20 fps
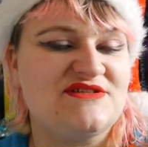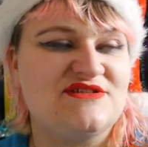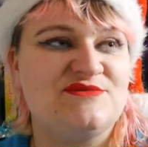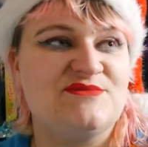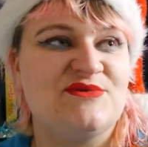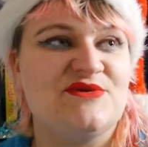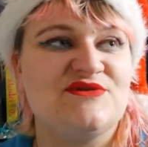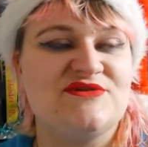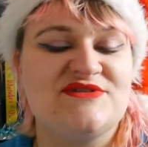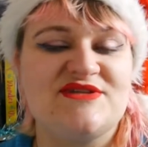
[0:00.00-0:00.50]

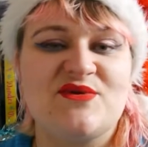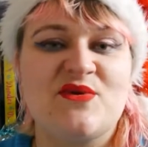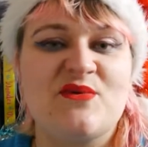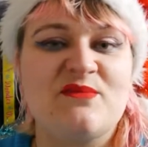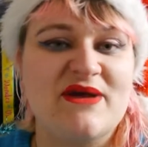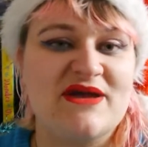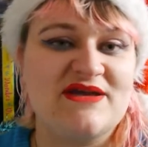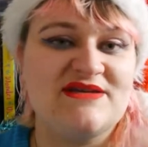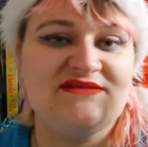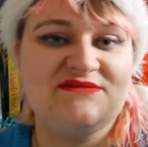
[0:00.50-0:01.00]
just because they
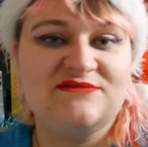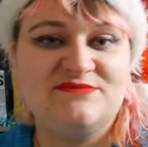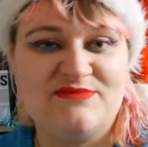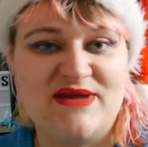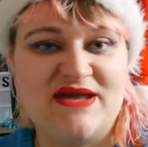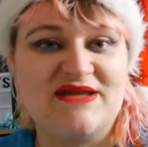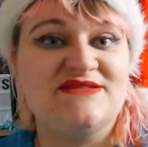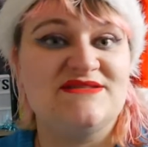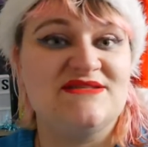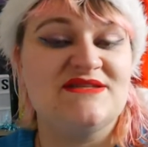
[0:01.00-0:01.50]
were
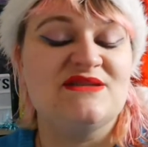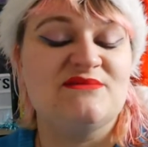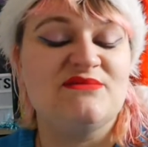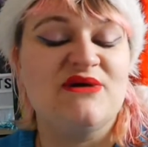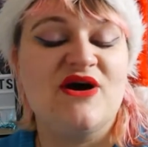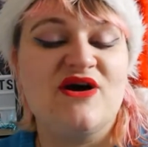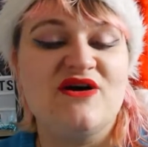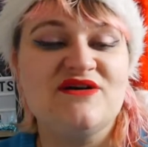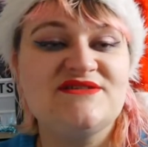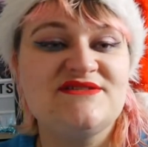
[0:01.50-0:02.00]
based in the
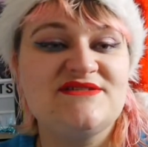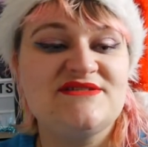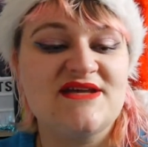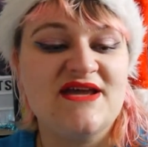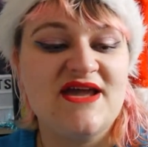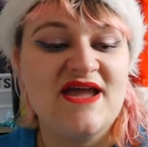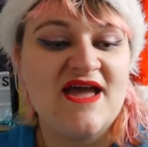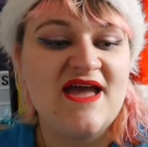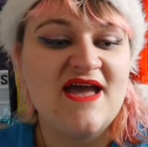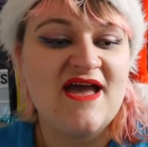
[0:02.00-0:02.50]

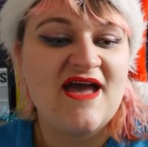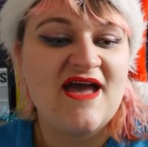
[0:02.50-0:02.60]
past.